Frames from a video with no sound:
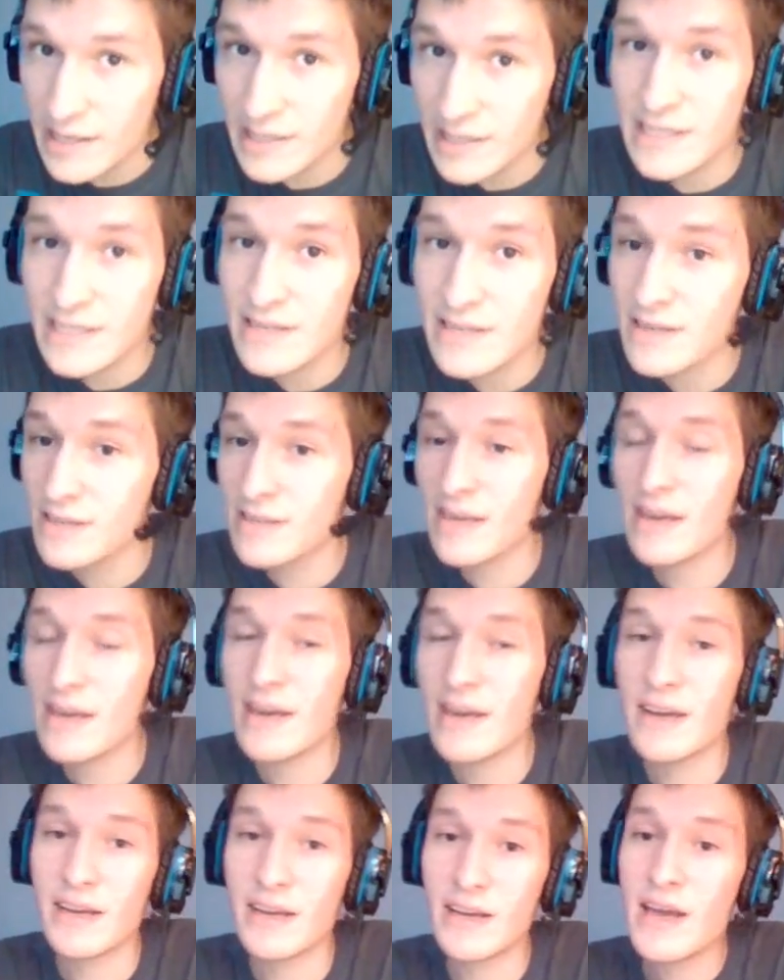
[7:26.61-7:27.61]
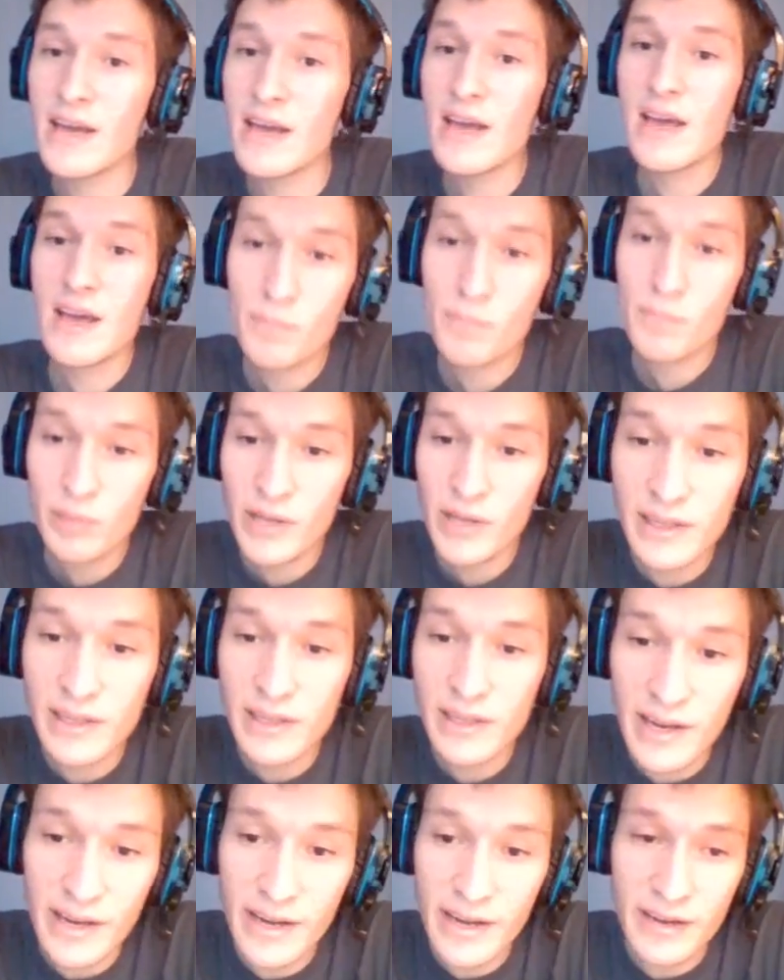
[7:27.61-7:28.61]
This is saying
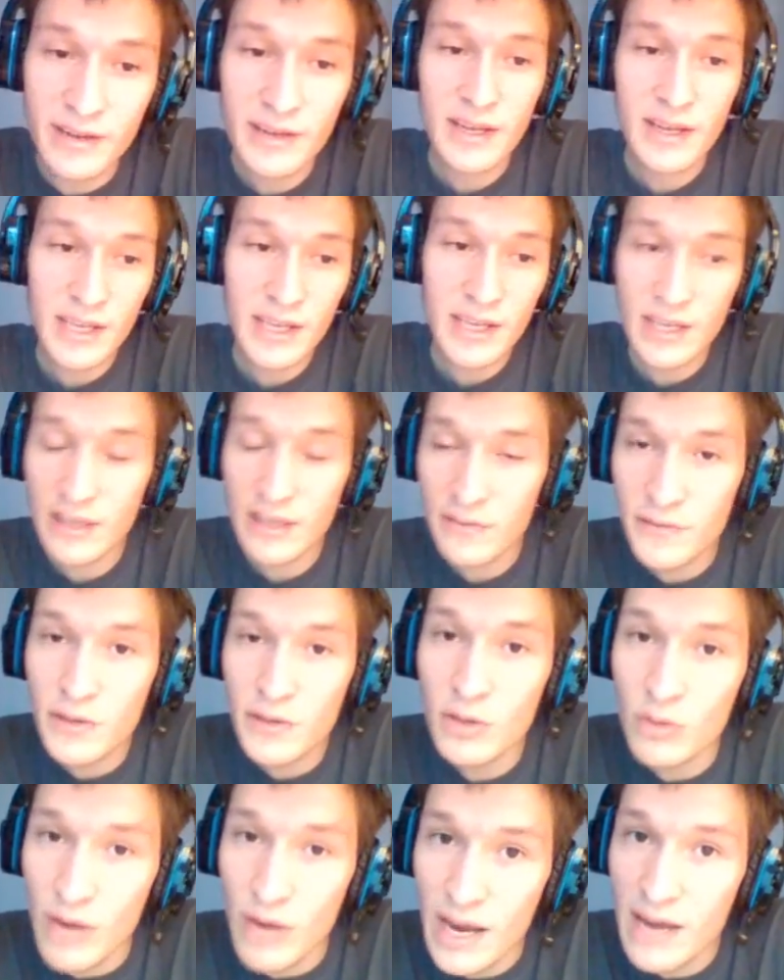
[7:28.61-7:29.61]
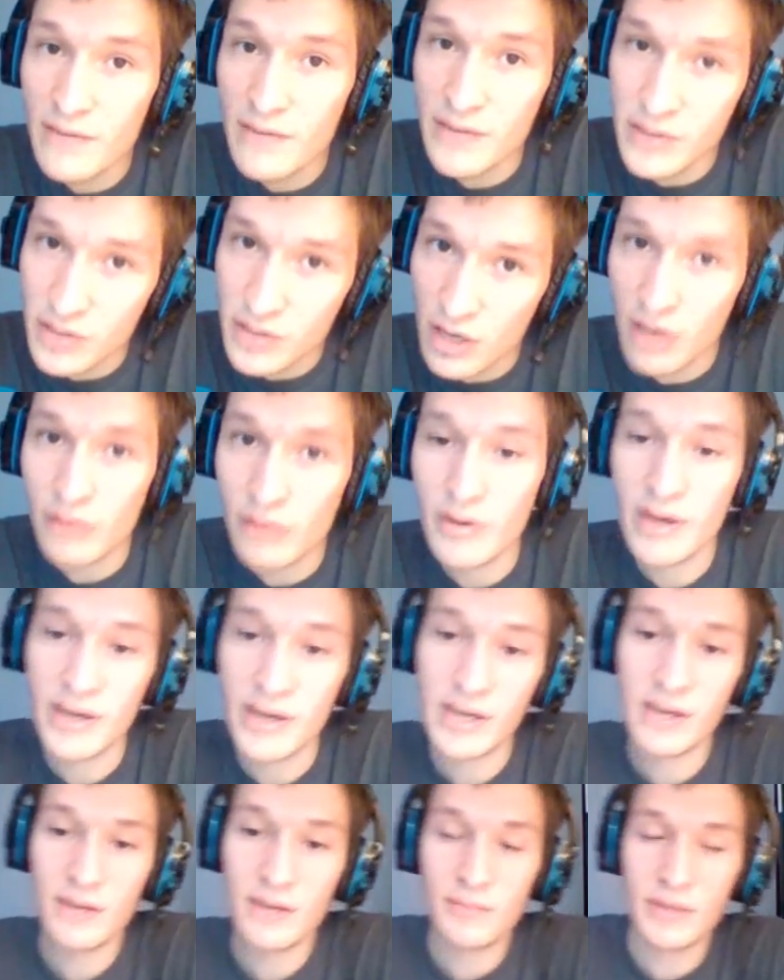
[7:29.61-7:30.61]
Playland if you haven't
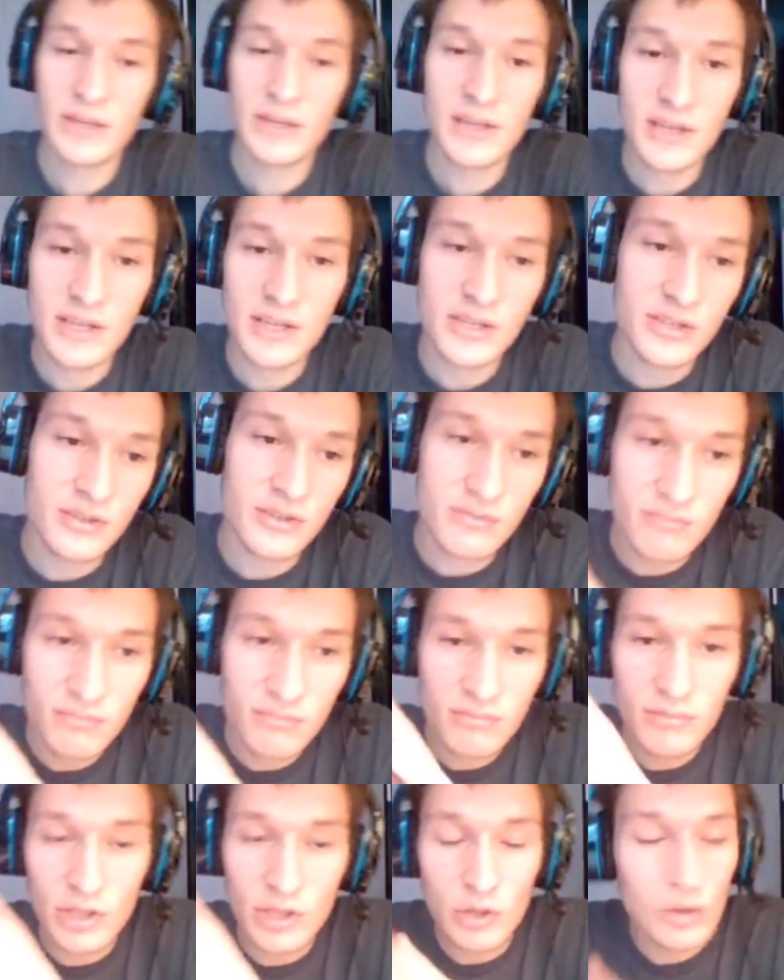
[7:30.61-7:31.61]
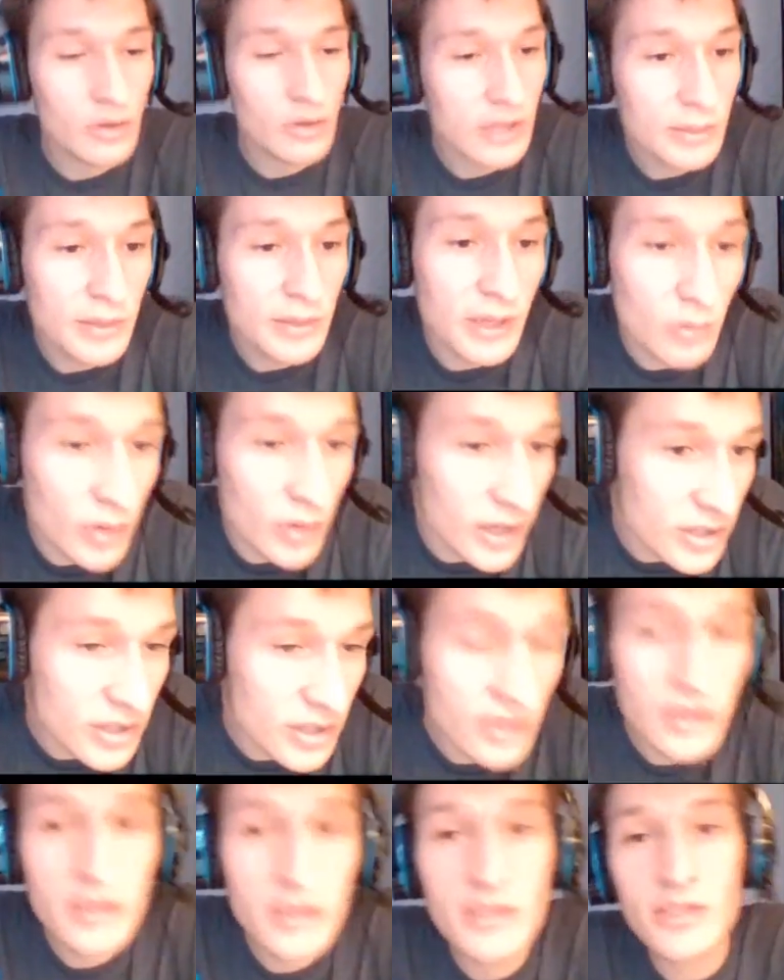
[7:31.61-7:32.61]
already, because you can only play one a
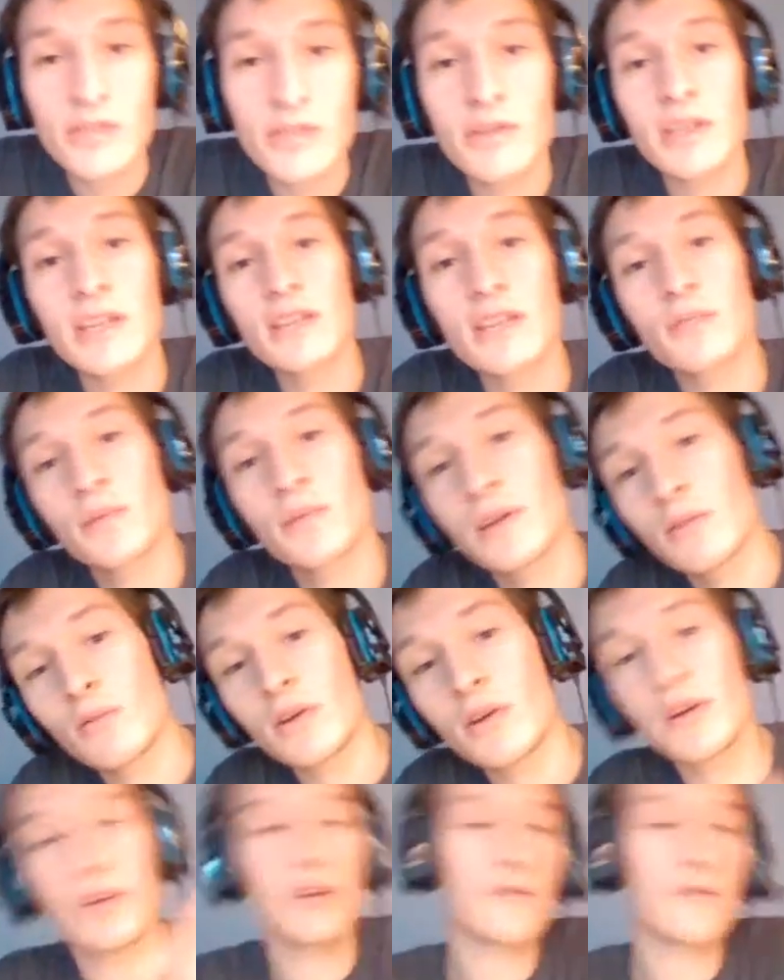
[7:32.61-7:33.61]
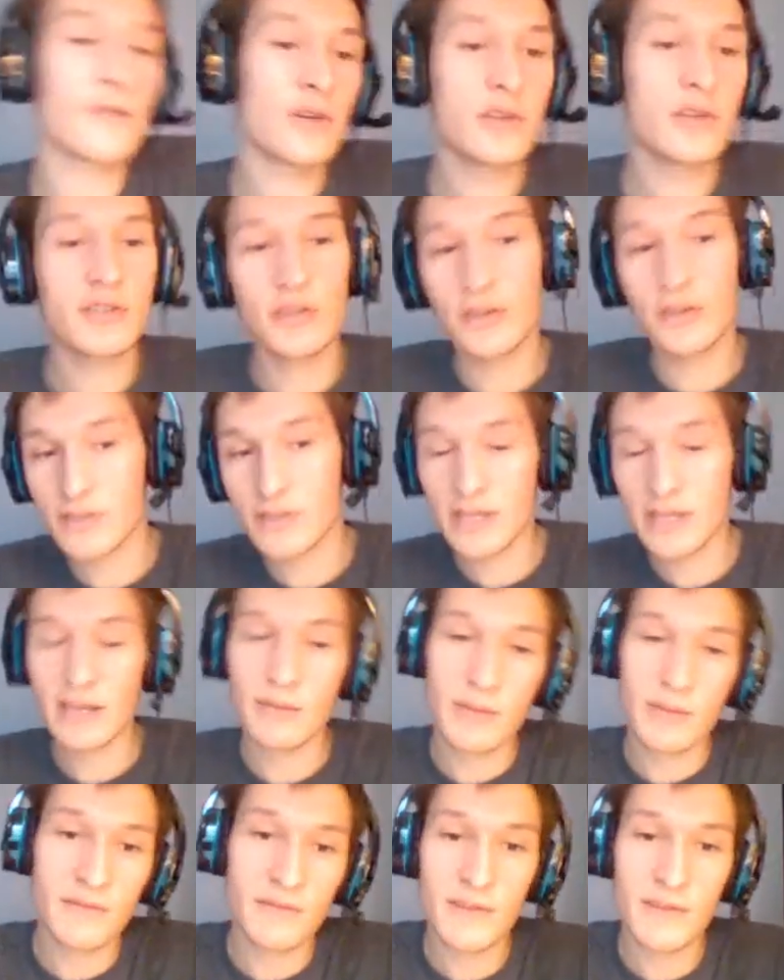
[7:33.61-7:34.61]
turn, so you can either play one in your first or your second
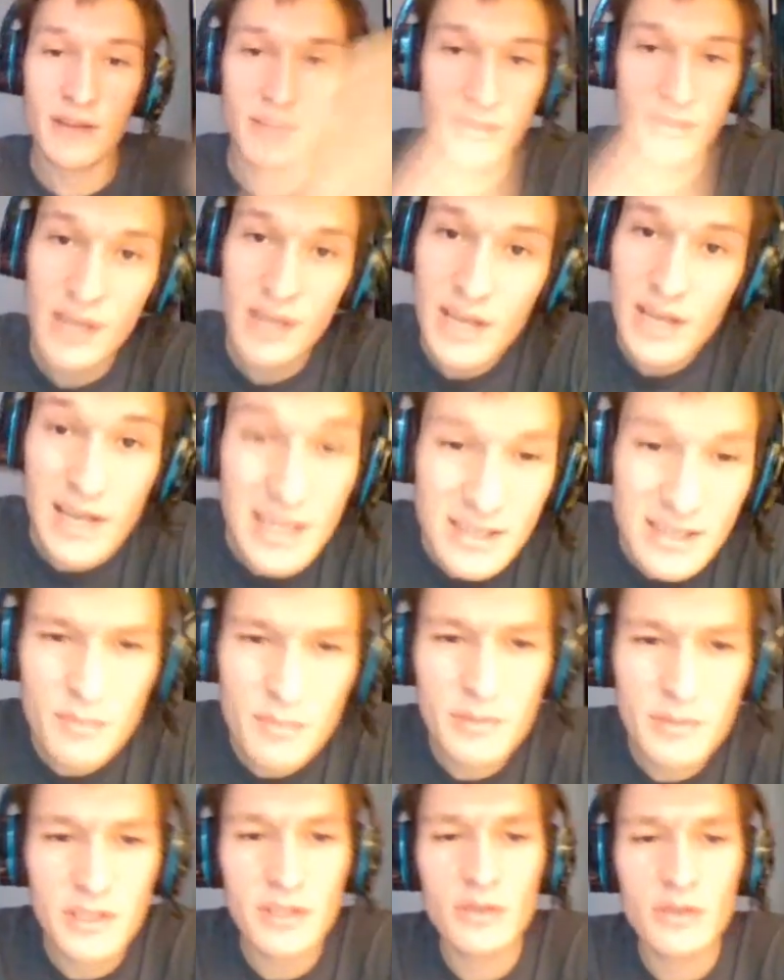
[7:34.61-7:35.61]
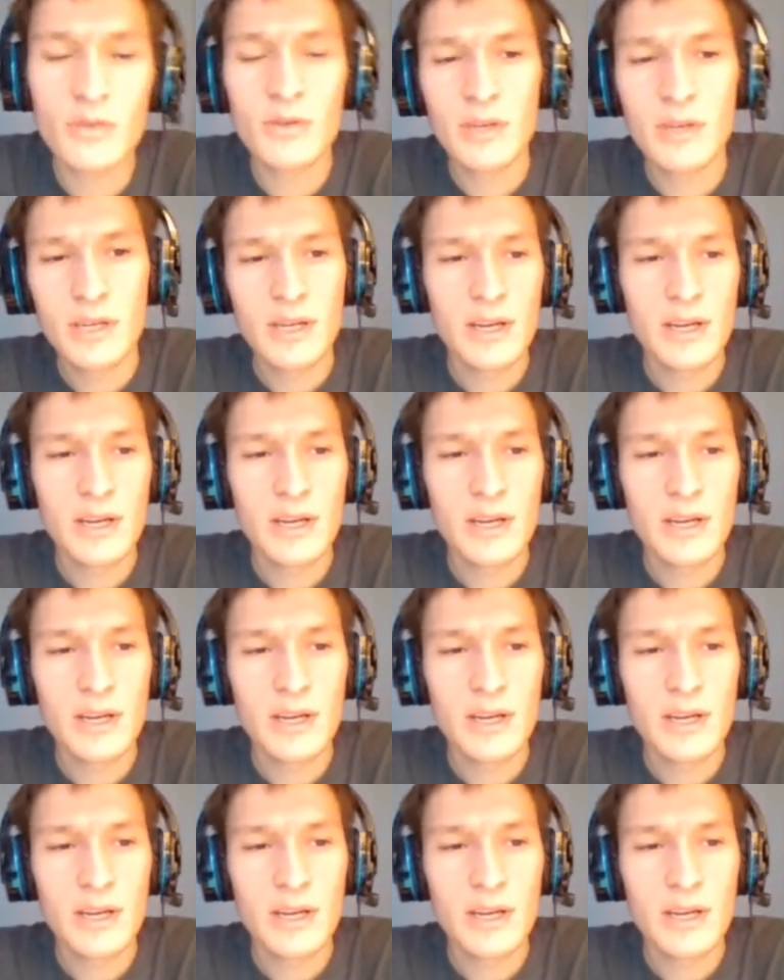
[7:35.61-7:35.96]
main phase. It's up to you.